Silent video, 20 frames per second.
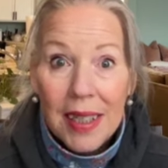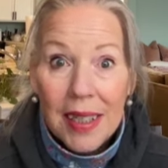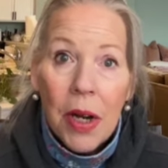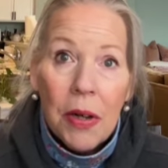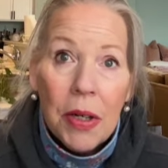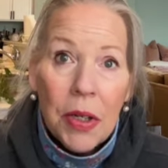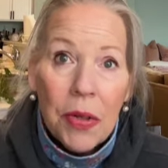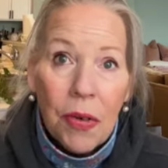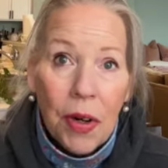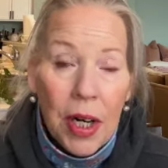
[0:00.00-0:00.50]

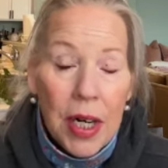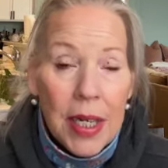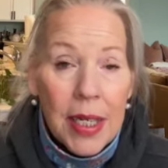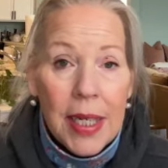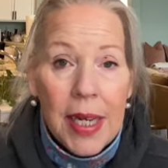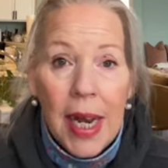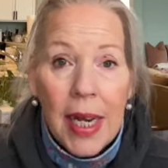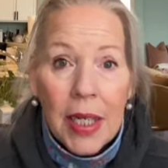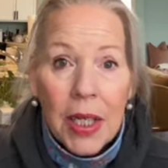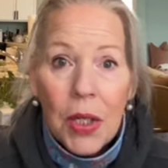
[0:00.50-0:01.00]
As far as
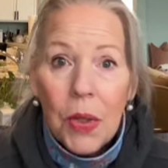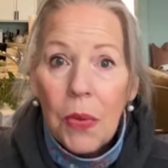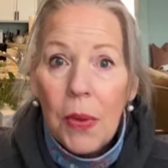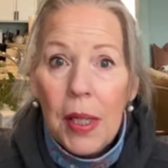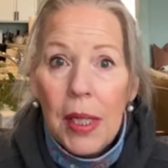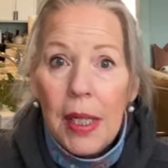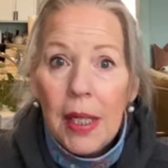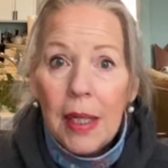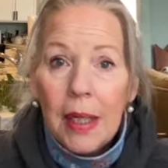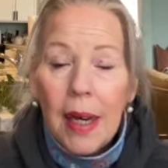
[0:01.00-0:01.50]
next
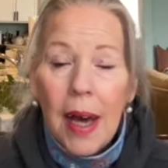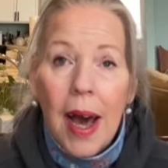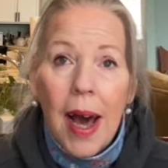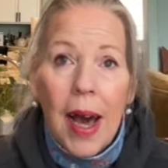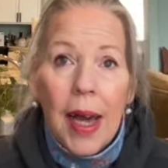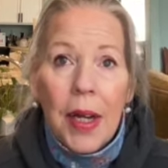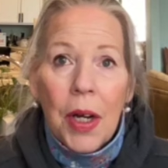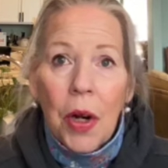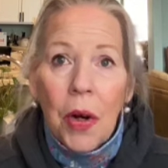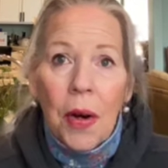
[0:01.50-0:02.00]
week,
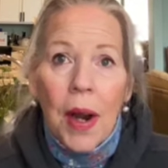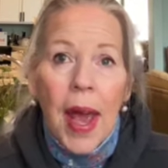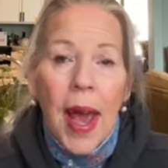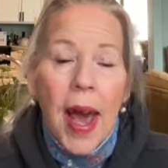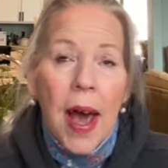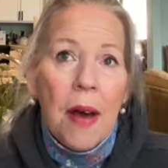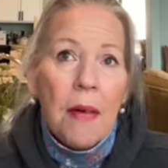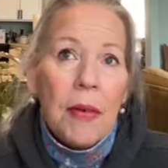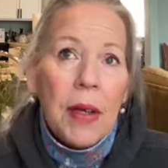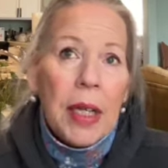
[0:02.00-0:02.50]
I don't
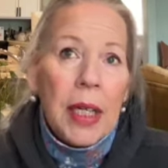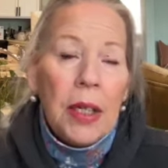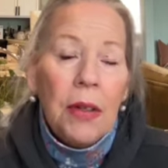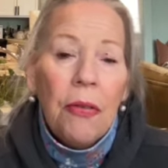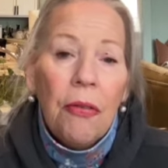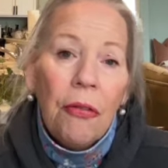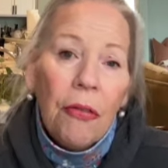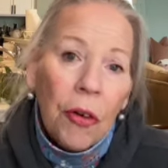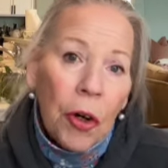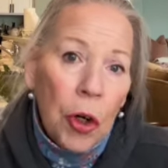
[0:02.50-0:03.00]
have any
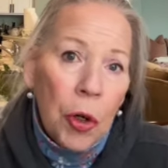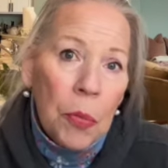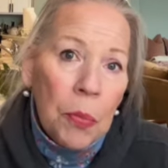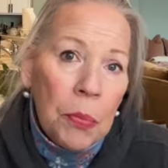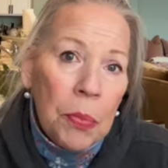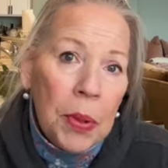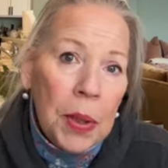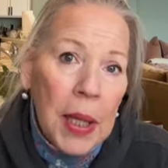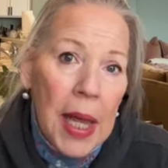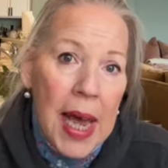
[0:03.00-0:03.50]
firm
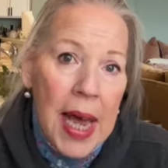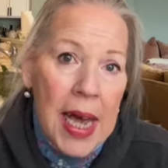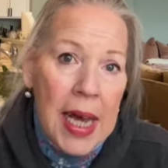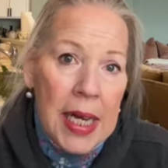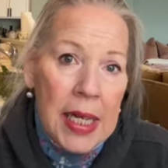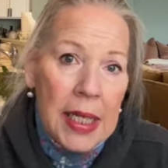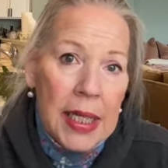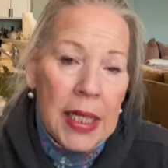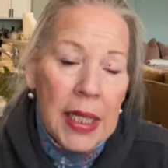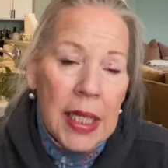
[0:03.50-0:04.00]

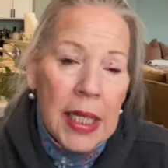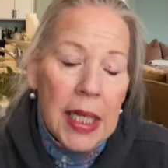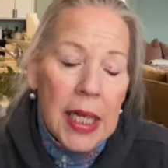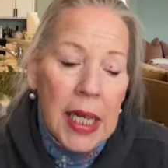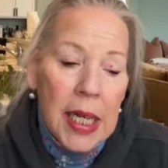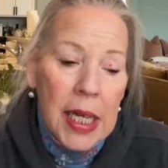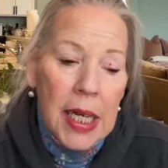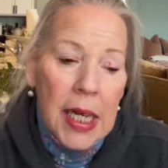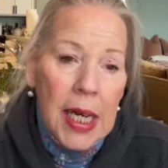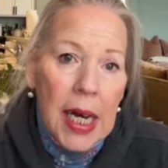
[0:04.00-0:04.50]
plans.
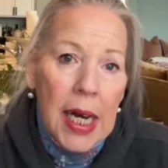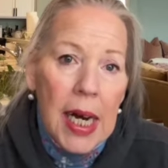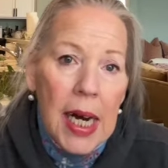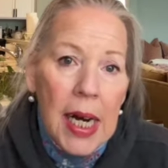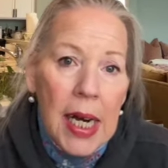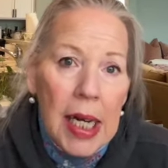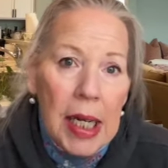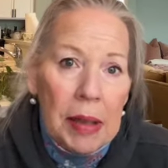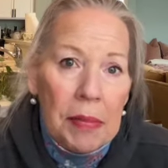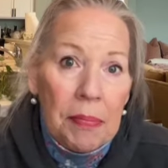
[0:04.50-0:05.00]

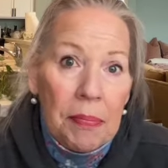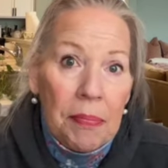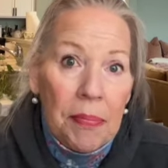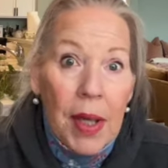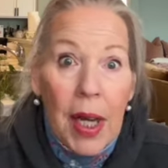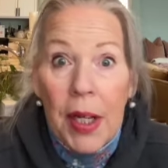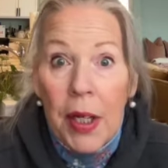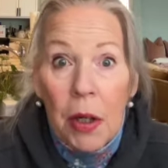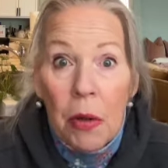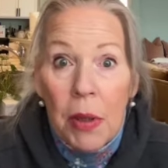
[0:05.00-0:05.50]

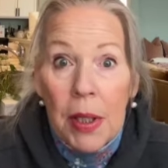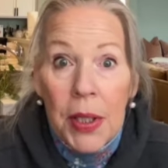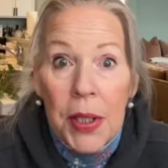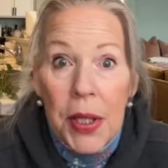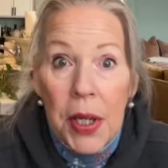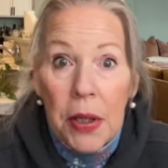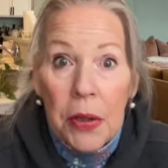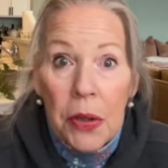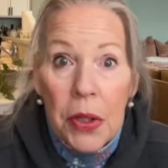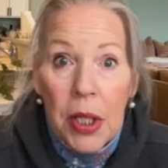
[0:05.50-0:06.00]
I know I'll
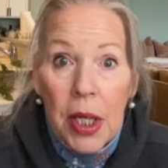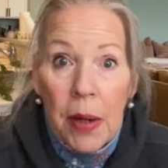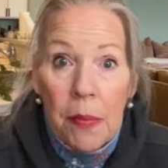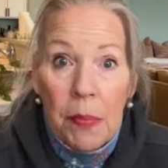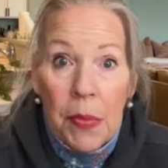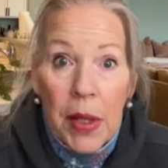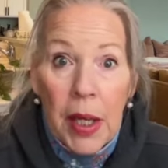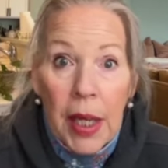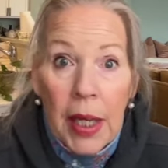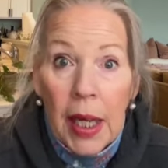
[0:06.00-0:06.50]
sew
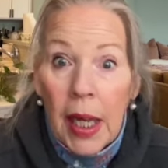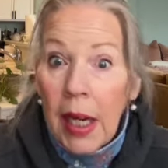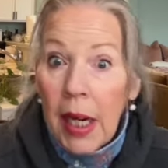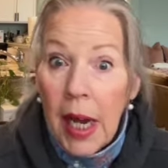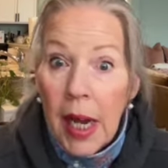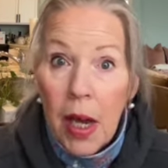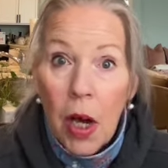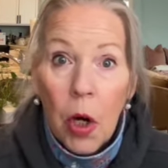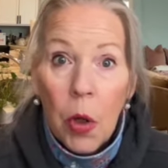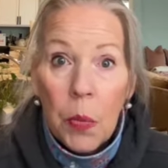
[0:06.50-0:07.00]
something, and
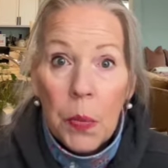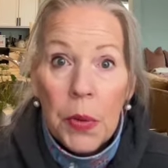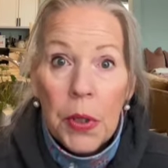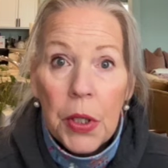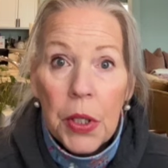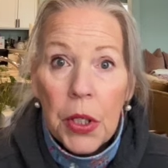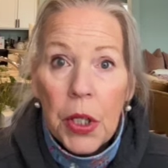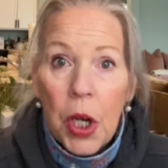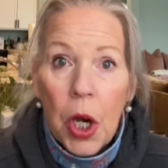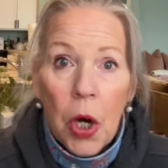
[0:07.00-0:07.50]
I hope to
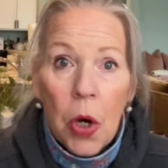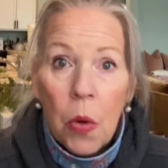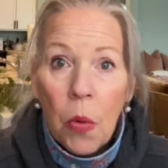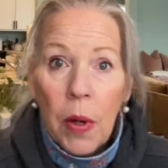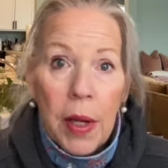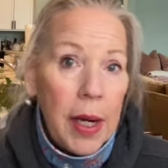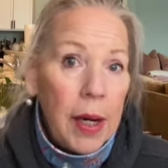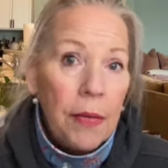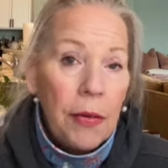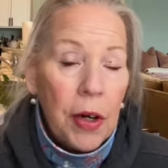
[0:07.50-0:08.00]
sew
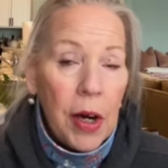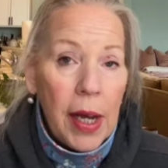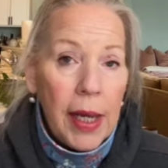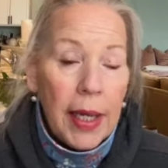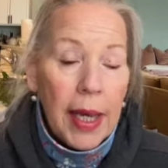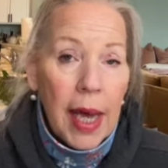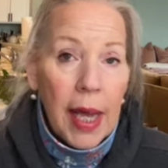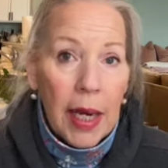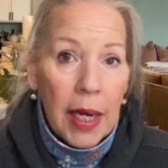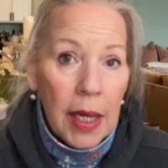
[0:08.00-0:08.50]
whatever I
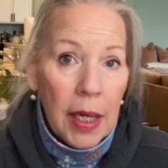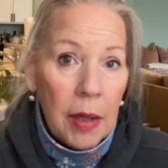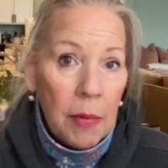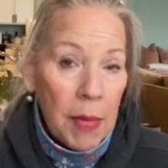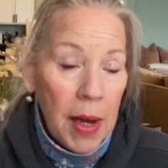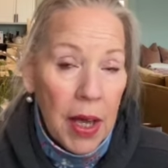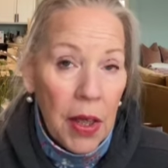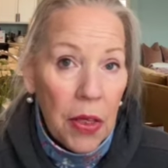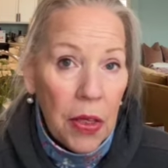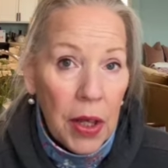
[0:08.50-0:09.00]
get in
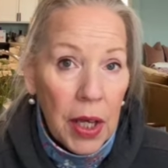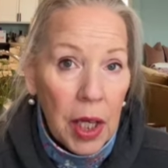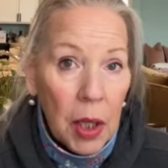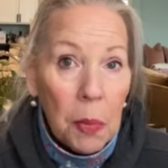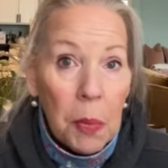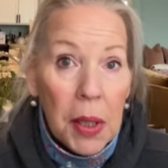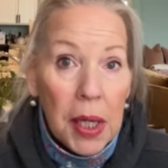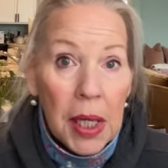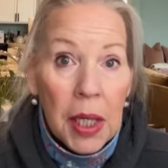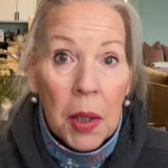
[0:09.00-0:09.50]
my Think
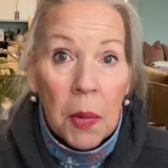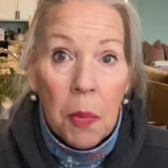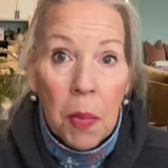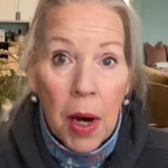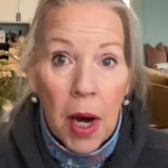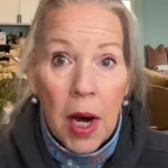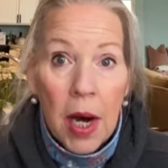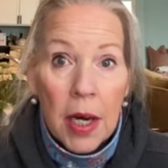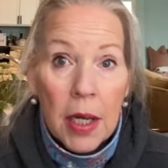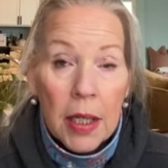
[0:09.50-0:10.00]
Pink
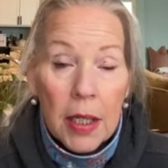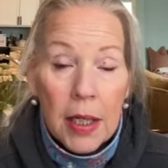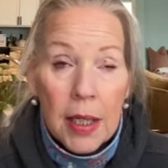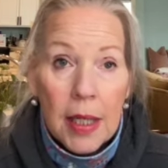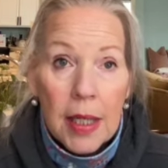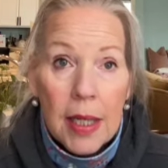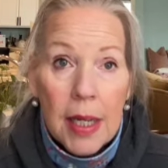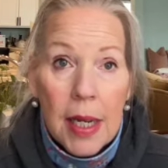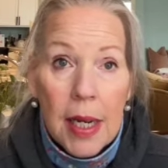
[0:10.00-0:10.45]
box.